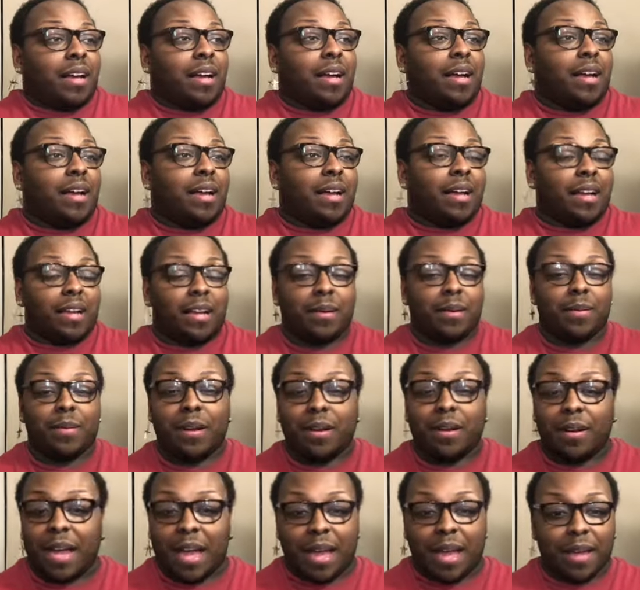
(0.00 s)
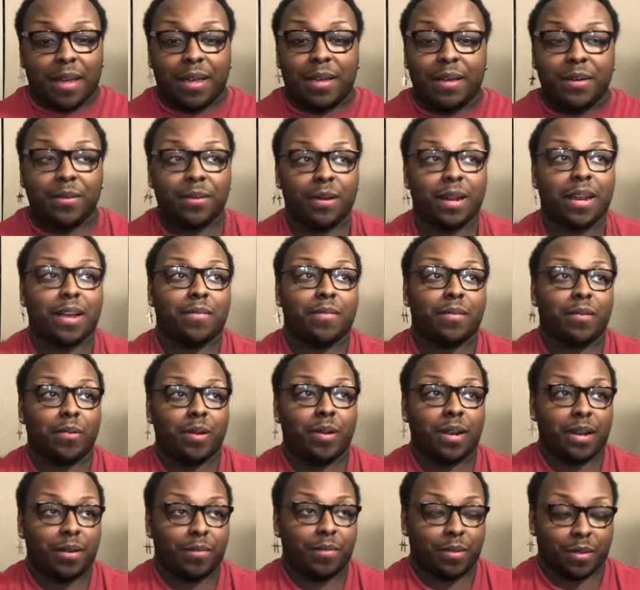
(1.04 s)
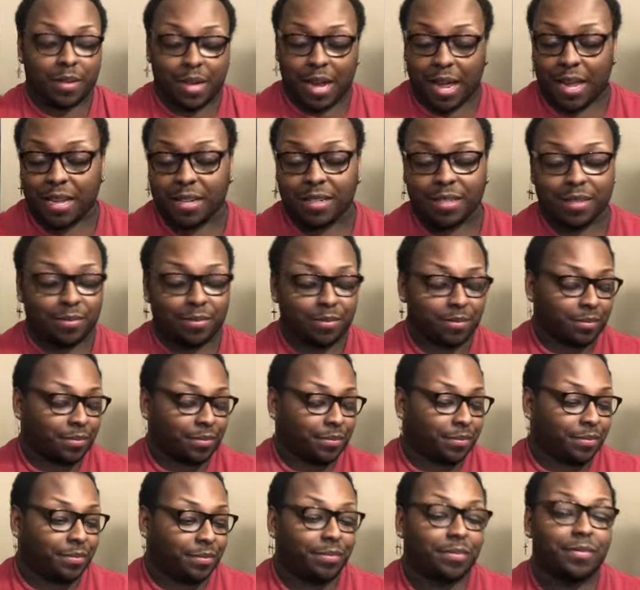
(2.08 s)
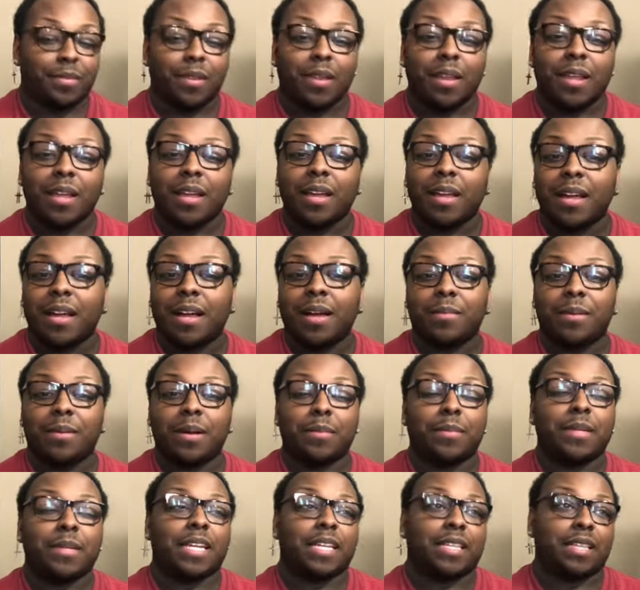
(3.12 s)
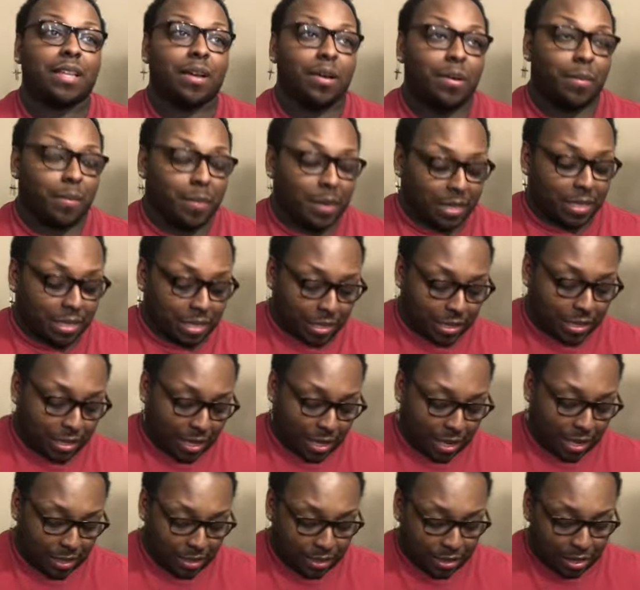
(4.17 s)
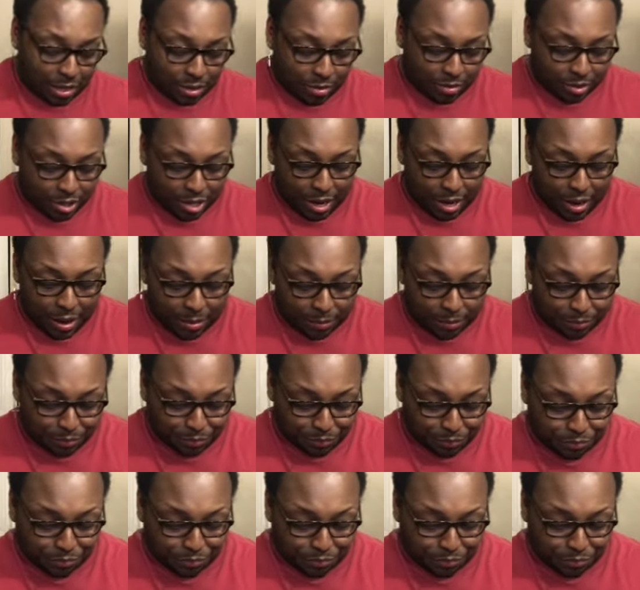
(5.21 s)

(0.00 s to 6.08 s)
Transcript: But okay, whatever, whatever. Not the, I'm gonna let the whole business thing go, child.